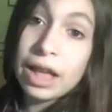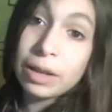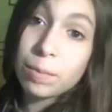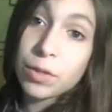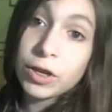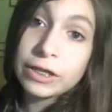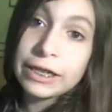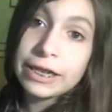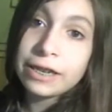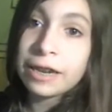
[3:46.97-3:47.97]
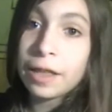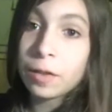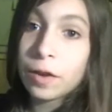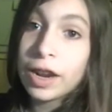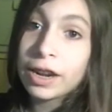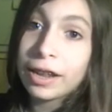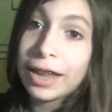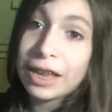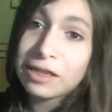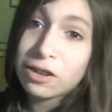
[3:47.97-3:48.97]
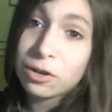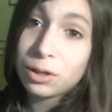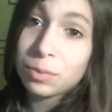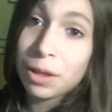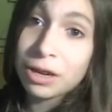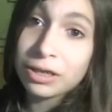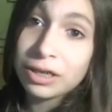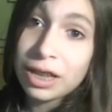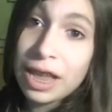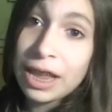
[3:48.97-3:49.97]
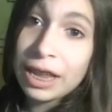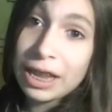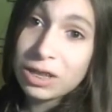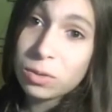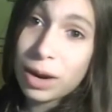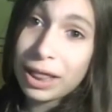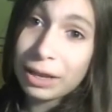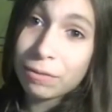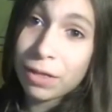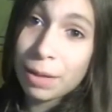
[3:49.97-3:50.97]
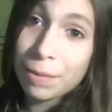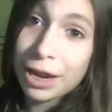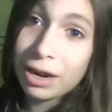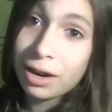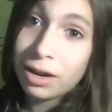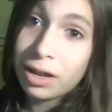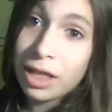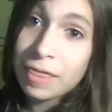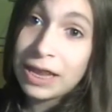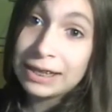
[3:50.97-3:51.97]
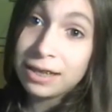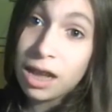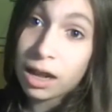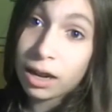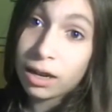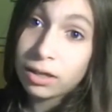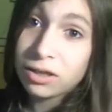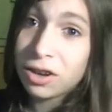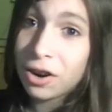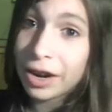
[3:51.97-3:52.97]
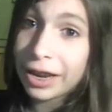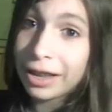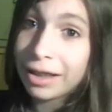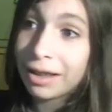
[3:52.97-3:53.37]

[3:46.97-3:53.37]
I'm thirteen in eighth grade and I hate the Jonas Brothers. And Twilight for that matter. They suck. Sorry.